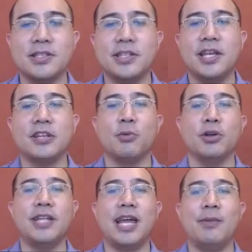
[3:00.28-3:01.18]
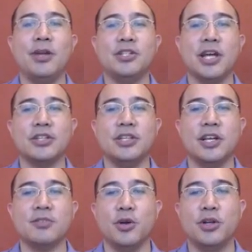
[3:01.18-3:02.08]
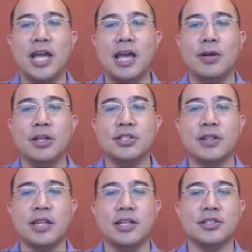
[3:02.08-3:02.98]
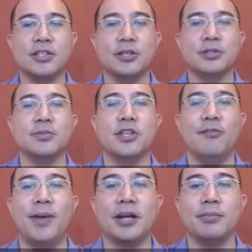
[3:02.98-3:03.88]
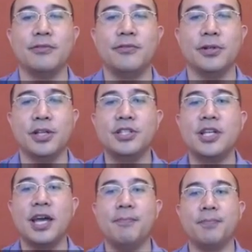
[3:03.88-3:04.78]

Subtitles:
he takes more damage, he actually does more damage, and then he just heals himself back up to full each time.